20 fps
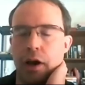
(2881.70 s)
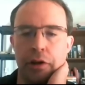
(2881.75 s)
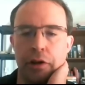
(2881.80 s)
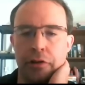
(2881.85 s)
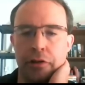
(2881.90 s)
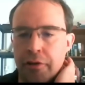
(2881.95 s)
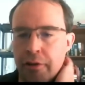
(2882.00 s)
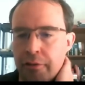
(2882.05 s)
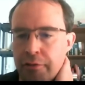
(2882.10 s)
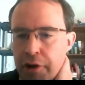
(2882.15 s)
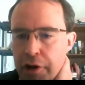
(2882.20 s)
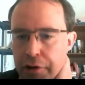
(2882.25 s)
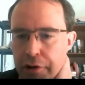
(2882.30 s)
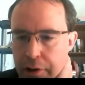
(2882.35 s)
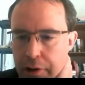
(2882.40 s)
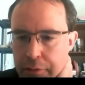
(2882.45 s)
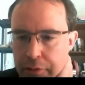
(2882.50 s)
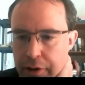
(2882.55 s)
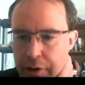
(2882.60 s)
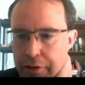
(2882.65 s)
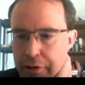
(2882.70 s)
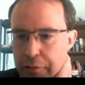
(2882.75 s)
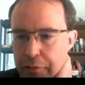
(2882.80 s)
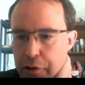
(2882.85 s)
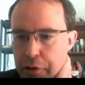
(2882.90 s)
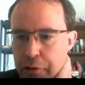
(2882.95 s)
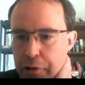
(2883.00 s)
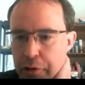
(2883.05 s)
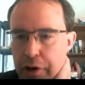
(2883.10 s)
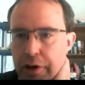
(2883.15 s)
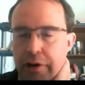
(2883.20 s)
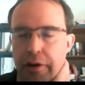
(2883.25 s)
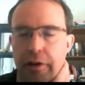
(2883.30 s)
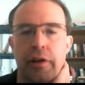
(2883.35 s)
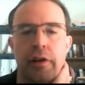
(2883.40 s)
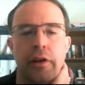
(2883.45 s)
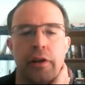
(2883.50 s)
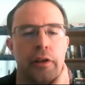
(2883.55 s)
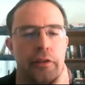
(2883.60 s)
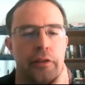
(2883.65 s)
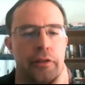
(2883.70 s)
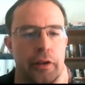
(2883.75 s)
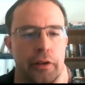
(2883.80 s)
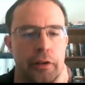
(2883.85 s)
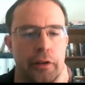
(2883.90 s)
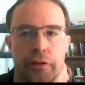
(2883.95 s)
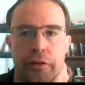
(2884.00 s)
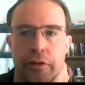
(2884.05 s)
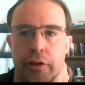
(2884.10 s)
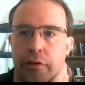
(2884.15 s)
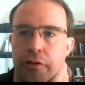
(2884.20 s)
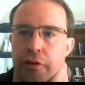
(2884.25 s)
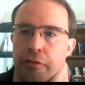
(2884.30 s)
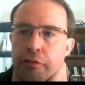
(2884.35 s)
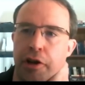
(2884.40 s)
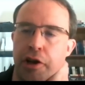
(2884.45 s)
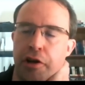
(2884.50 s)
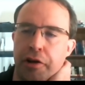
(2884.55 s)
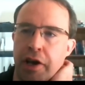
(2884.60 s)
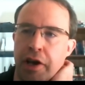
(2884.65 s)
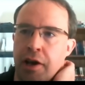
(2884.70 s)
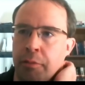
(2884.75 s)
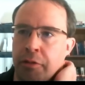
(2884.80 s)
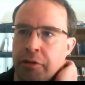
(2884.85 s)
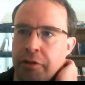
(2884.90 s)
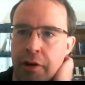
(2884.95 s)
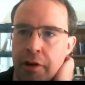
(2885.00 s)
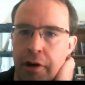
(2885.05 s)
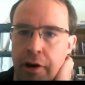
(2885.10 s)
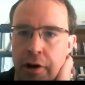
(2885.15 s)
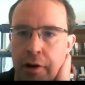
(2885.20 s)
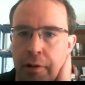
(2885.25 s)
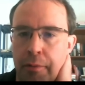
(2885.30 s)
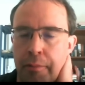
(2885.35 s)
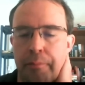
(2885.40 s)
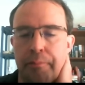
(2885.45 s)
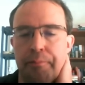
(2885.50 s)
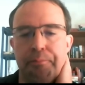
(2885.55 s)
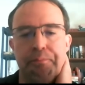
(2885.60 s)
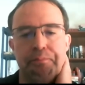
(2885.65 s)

can touch on video games. I think real quick. Yeah. So, so, video games. Um,